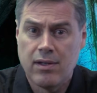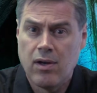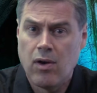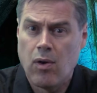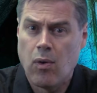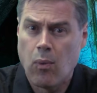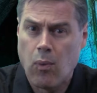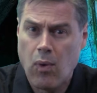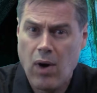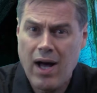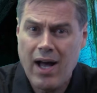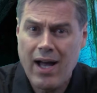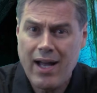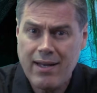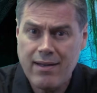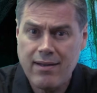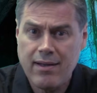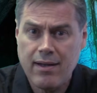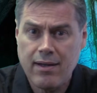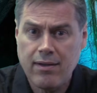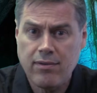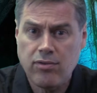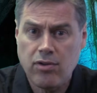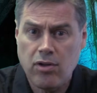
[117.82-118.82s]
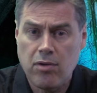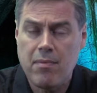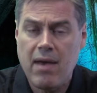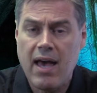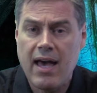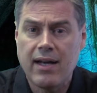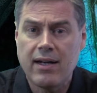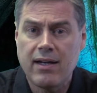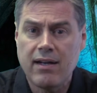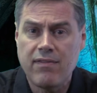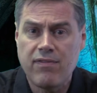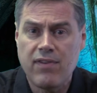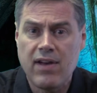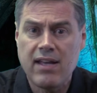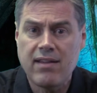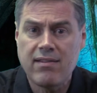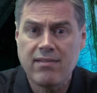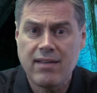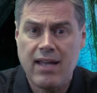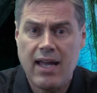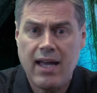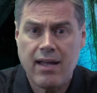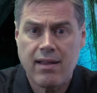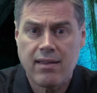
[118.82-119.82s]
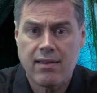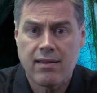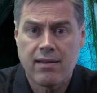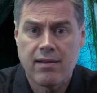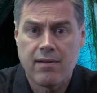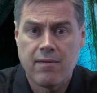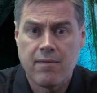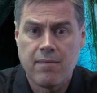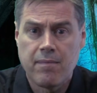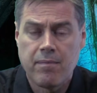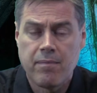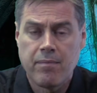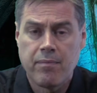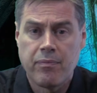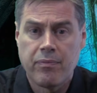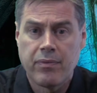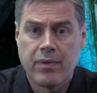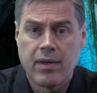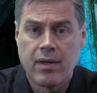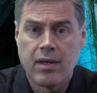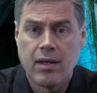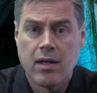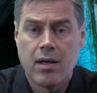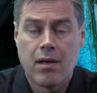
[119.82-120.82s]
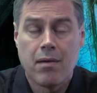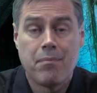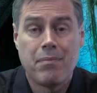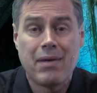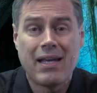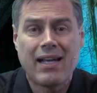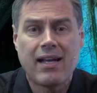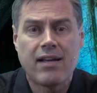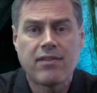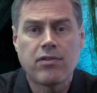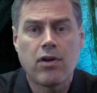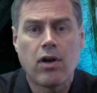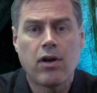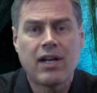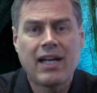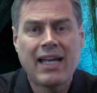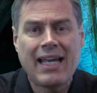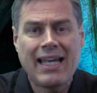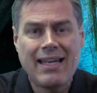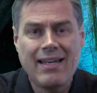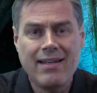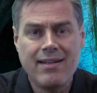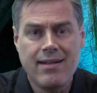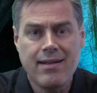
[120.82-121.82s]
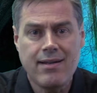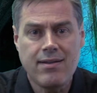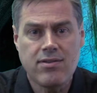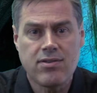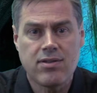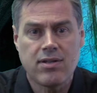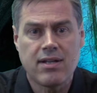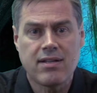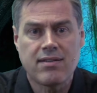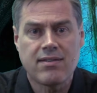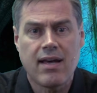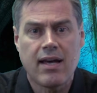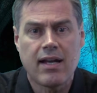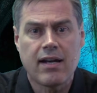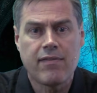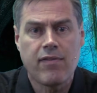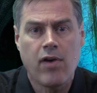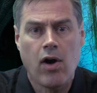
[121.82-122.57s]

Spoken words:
Why does humanity face death? Because our condition is out of